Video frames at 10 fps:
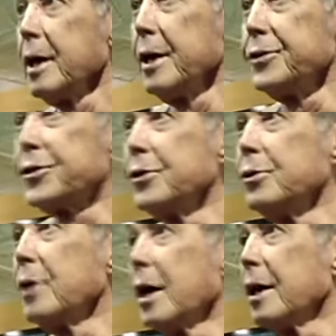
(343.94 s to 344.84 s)

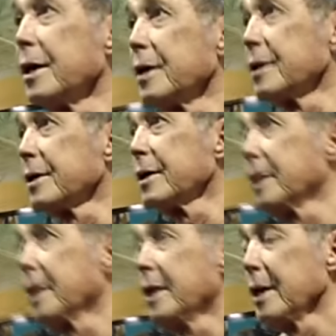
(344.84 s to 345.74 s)
into uh,
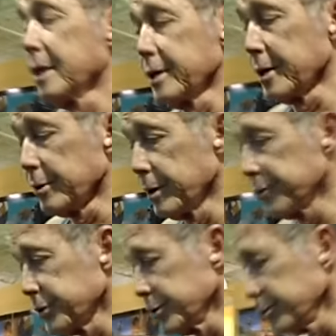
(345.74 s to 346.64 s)
you know,
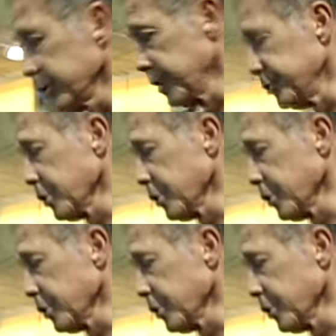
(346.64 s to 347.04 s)
into in